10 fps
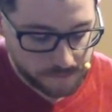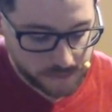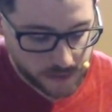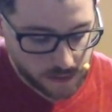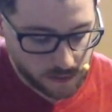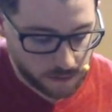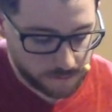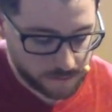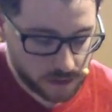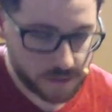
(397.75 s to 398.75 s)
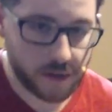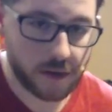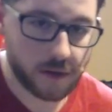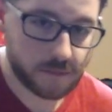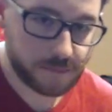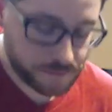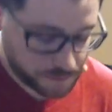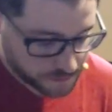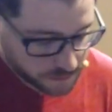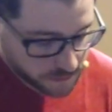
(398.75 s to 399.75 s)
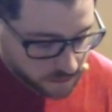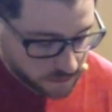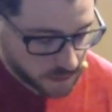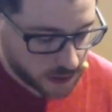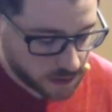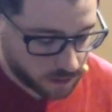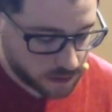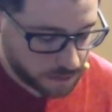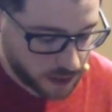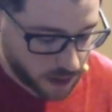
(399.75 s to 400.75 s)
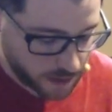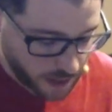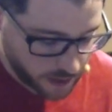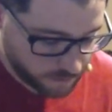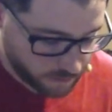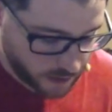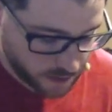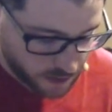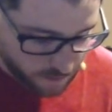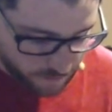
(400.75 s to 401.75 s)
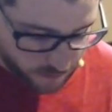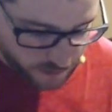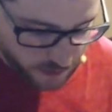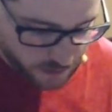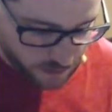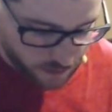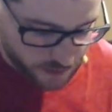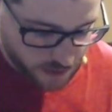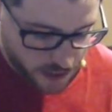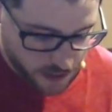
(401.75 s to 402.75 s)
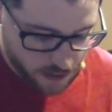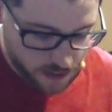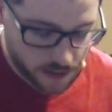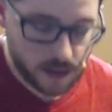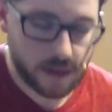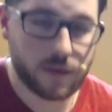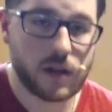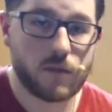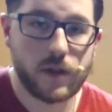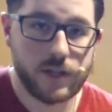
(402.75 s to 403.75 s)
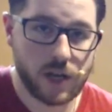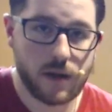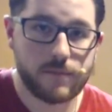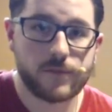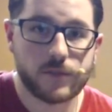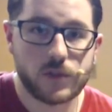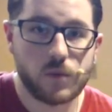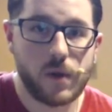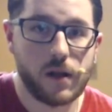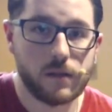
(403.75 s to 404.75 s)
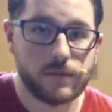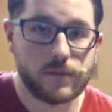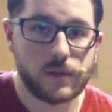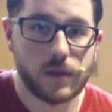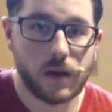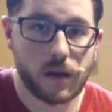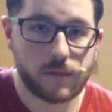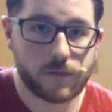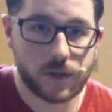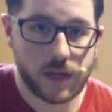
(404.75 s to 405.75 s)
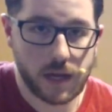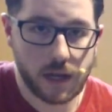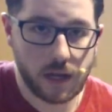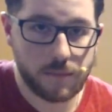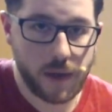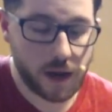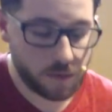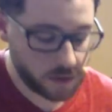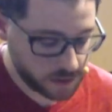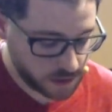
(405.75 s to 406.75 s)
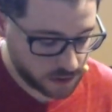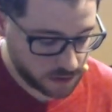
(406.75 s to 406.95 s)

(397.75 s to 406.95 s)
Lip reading: Then our first finger is going to be on 8th fret for your C. Then we're going to reach up for 12 for the E. Backwards.